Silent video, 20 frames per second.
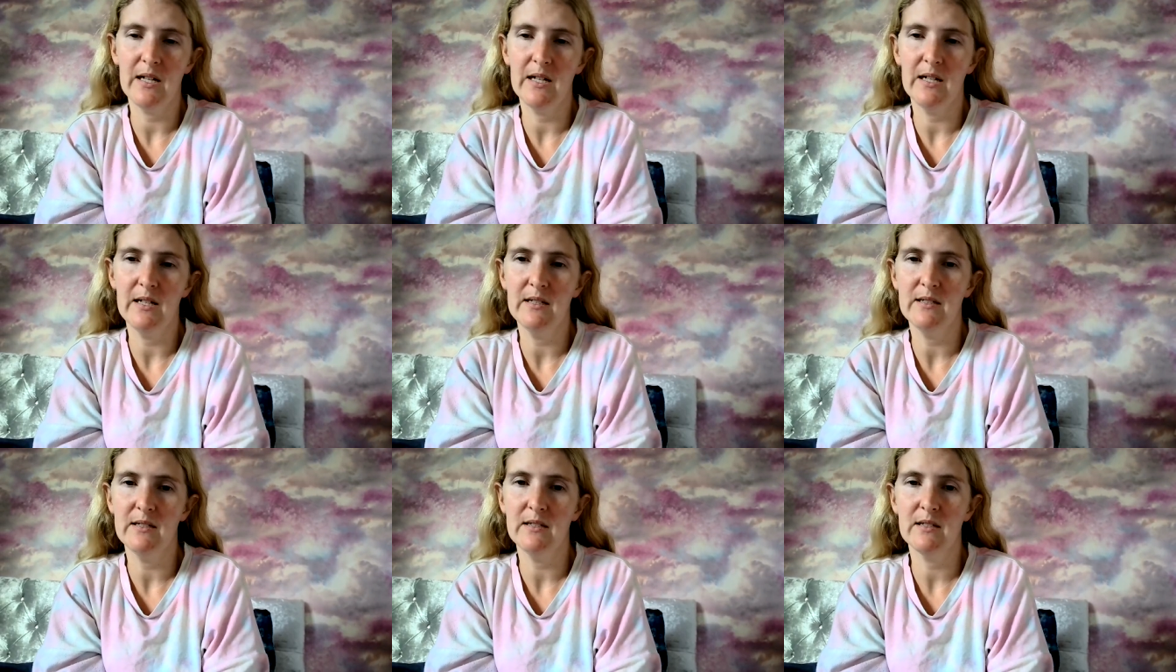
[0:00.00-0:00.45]

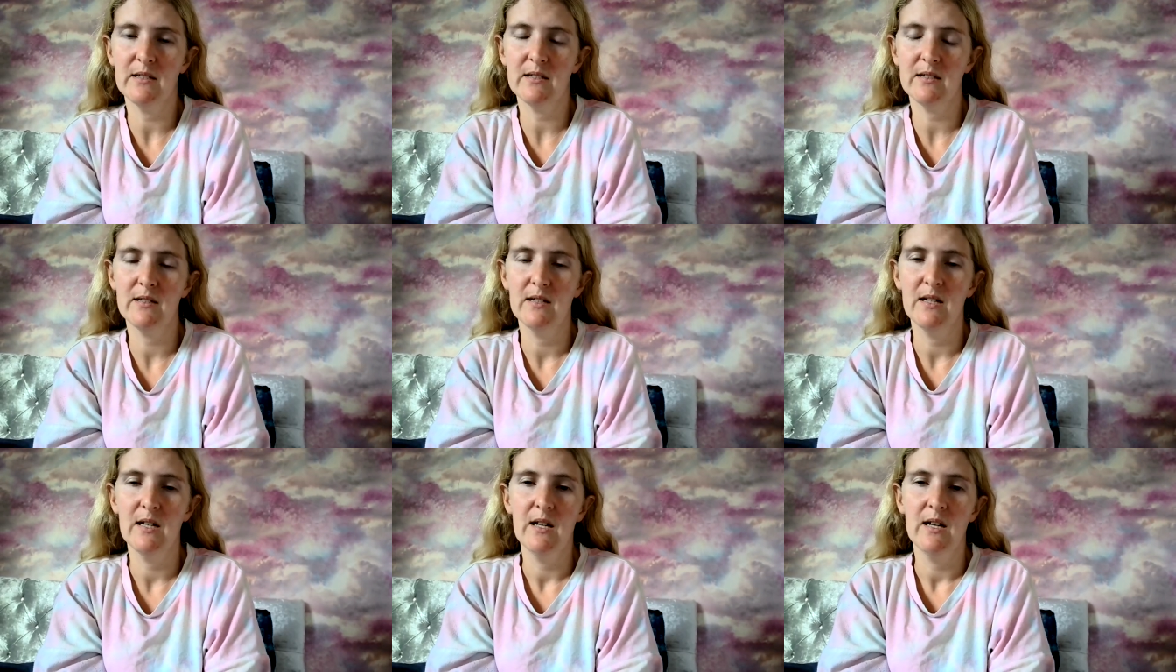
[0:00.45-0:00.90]

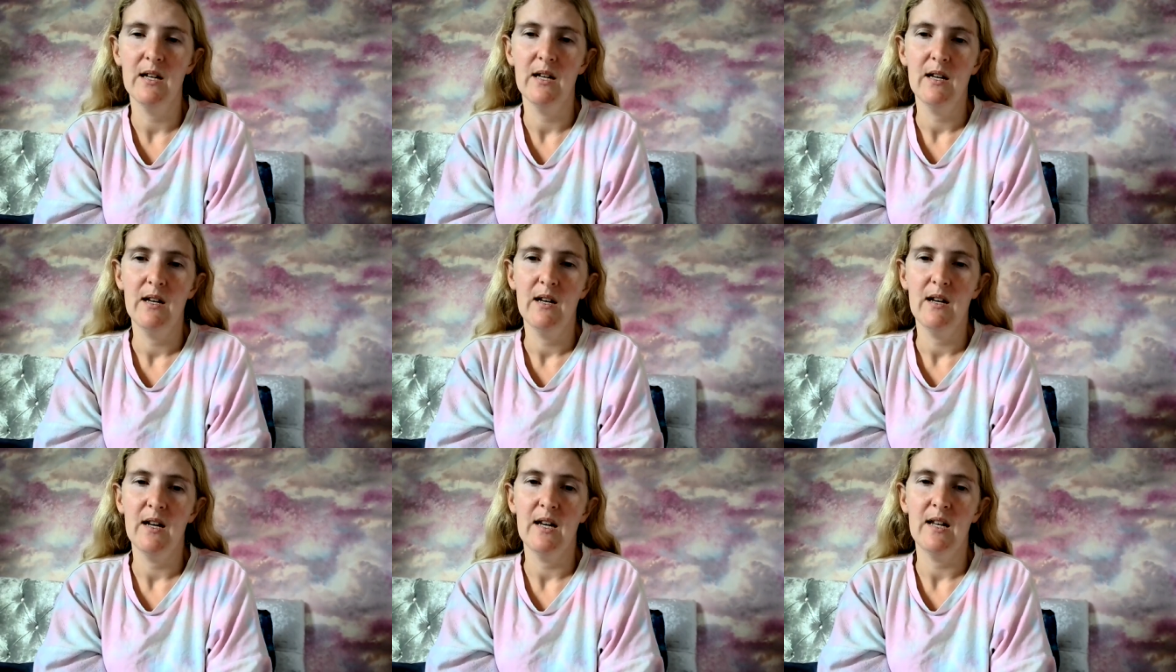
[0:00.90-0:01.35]
And
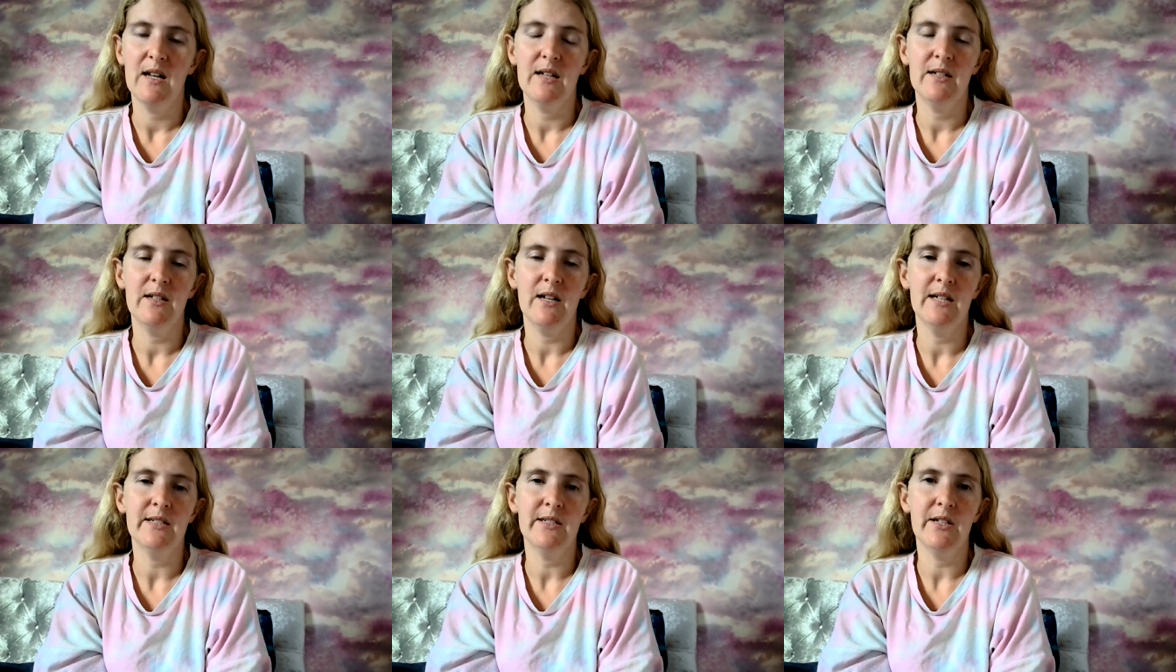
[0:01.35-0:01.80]
and
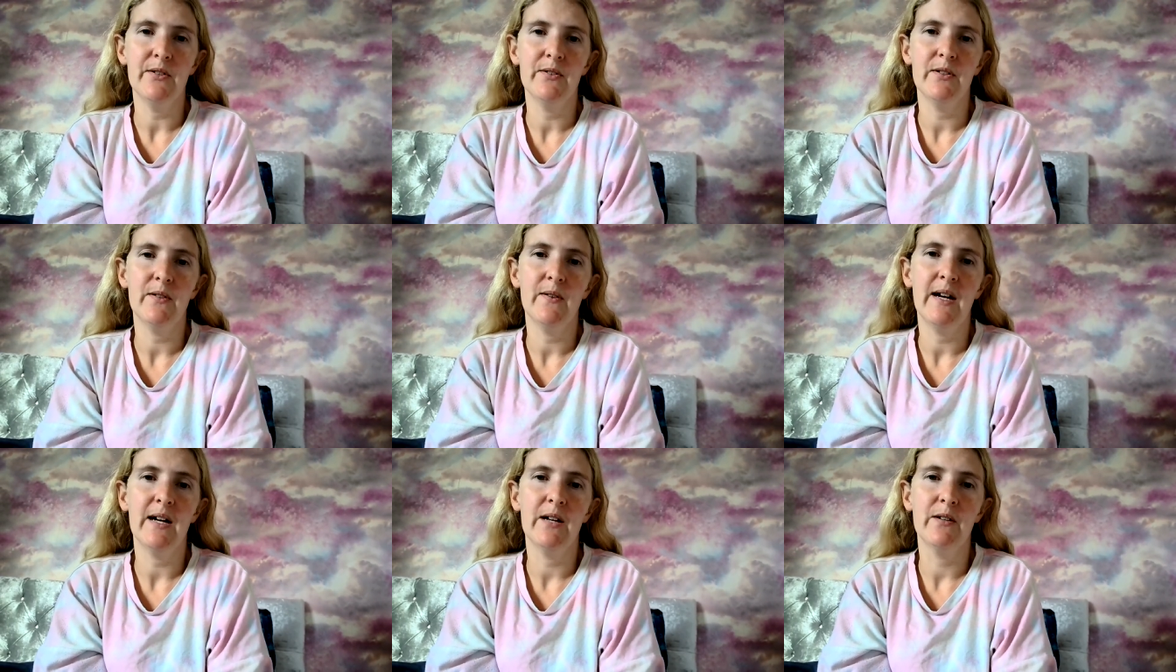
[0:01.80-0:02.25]
I, I
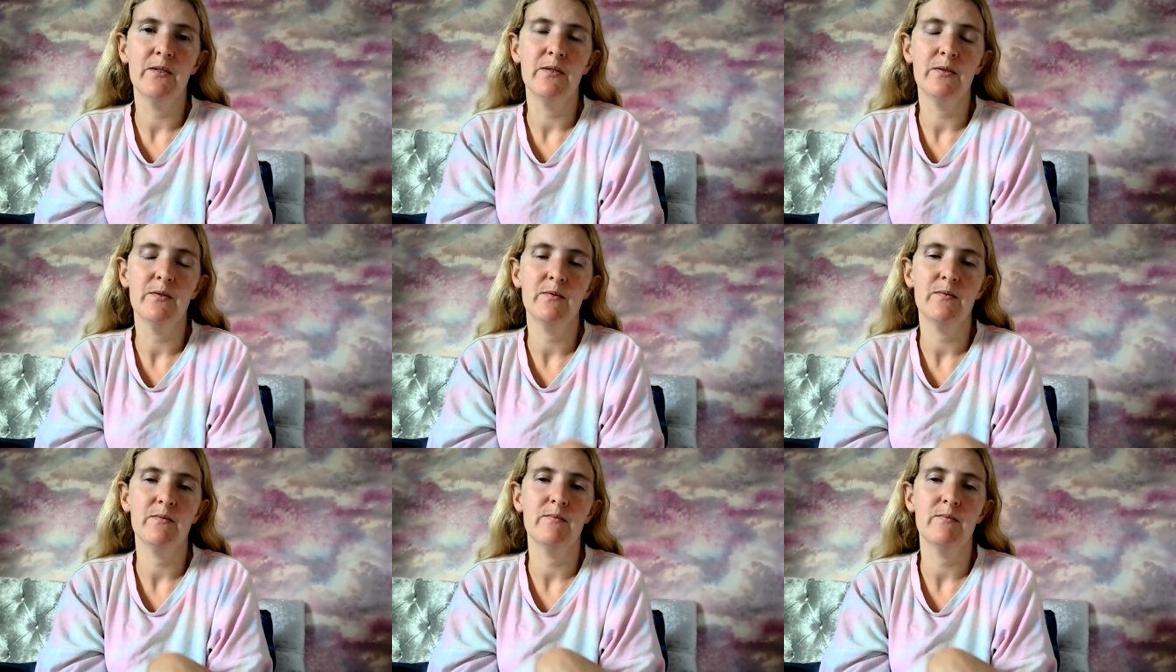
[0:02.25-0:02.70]
don't know how